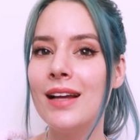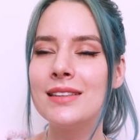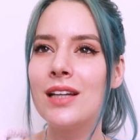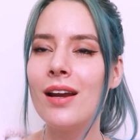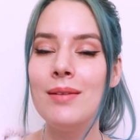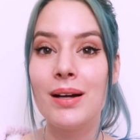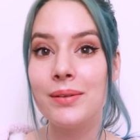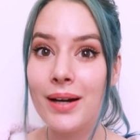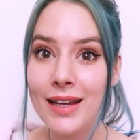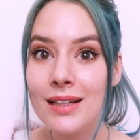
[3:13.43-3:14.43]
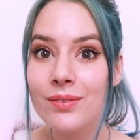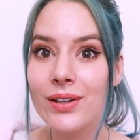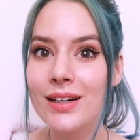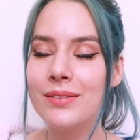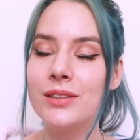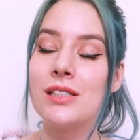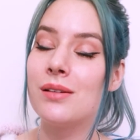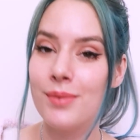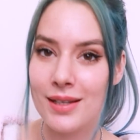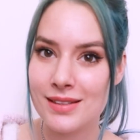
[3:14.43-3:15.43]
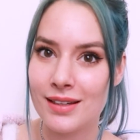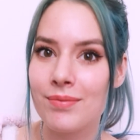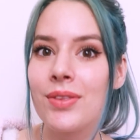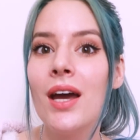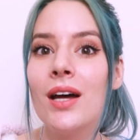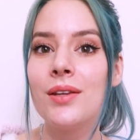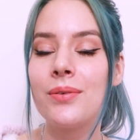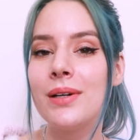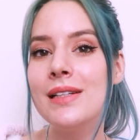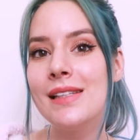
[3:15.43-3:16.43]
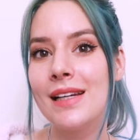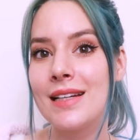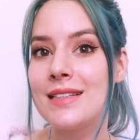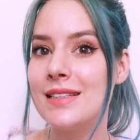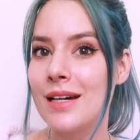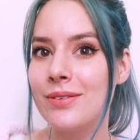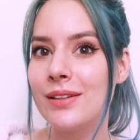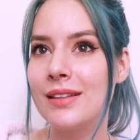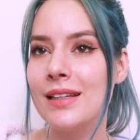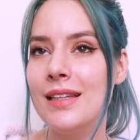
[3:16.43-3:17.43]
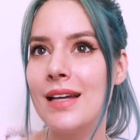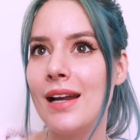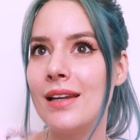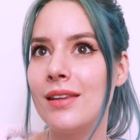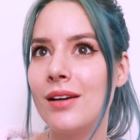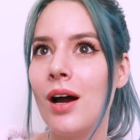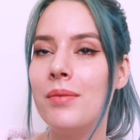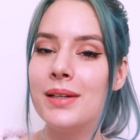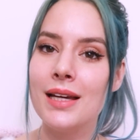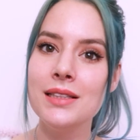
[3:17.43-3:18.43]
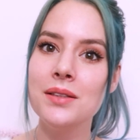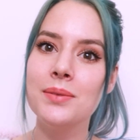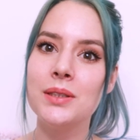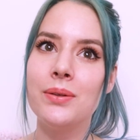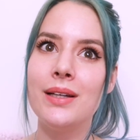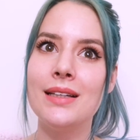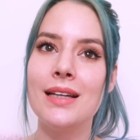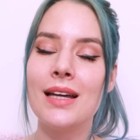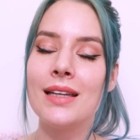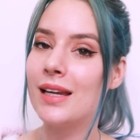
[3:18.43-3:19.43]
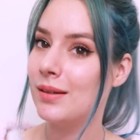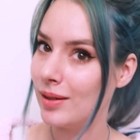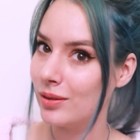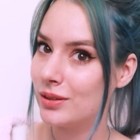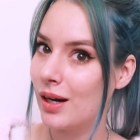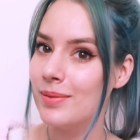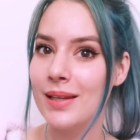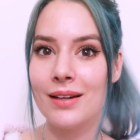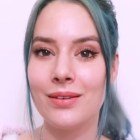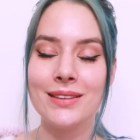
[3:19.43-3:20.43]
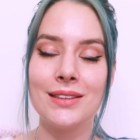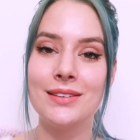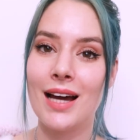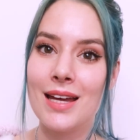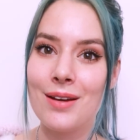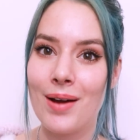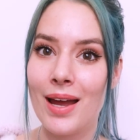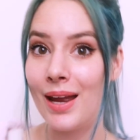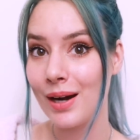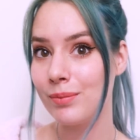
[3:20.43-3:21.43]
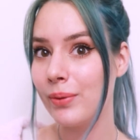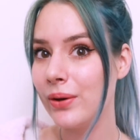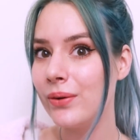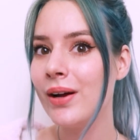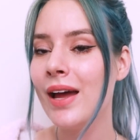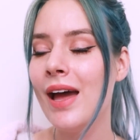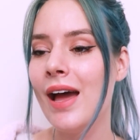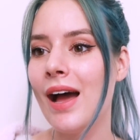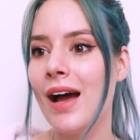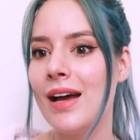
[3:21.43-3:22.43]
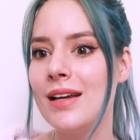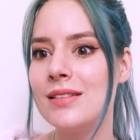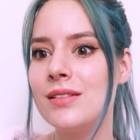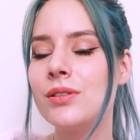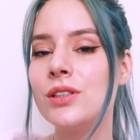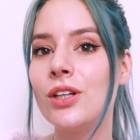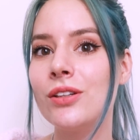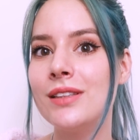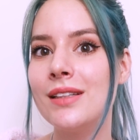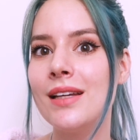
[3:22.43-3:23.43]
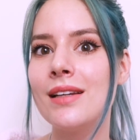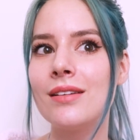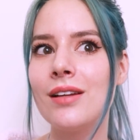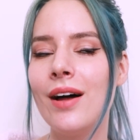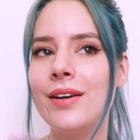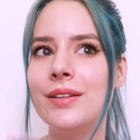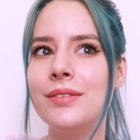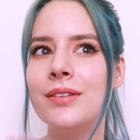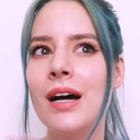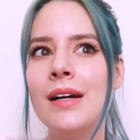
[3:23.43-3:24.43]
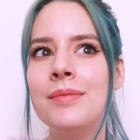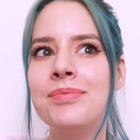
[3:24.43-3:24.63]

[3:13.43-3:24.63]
It's not in my way anymore, which is amazing. The worst thing is definitely that the combination between getting my nose job and then also dyeing my hair blue has resulted in a lot of,